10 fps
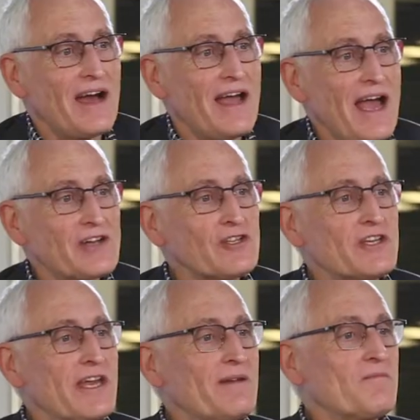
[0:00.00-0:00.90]
I
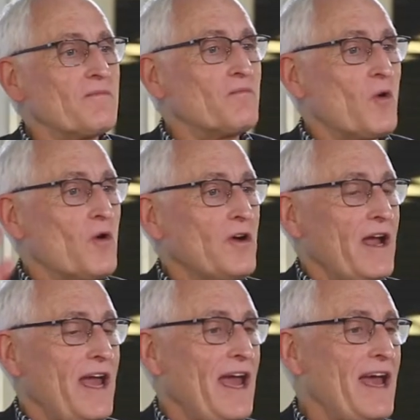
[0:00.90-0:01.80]
actually get more
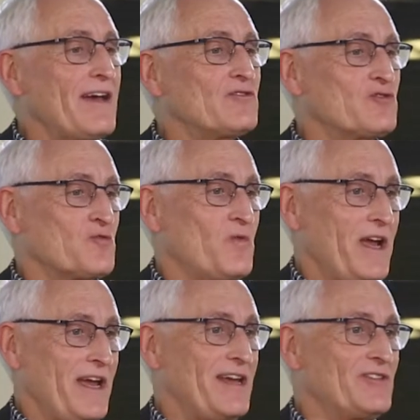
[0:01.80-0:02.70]
hands
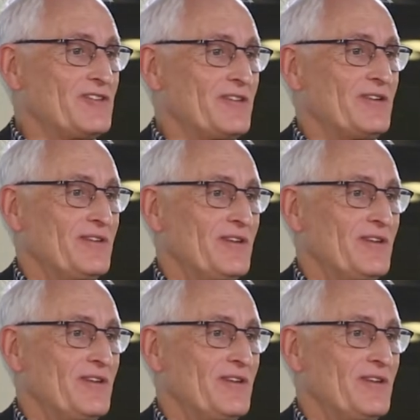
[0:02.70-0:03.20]
raised